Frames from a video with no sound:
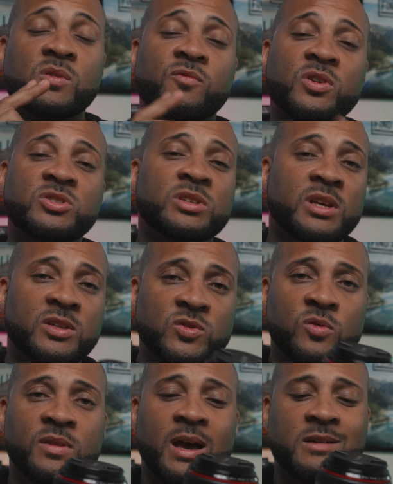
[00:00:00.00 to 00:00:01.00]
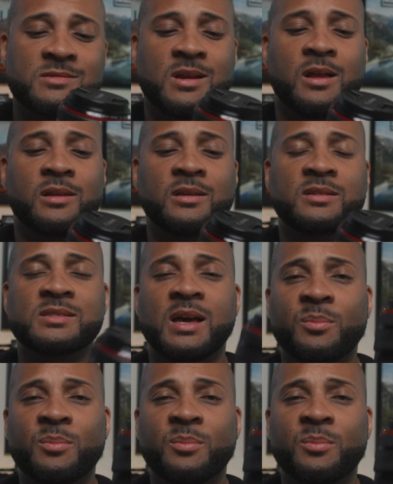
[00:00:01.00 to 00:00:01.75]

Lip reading: was originally a $2,000 lens.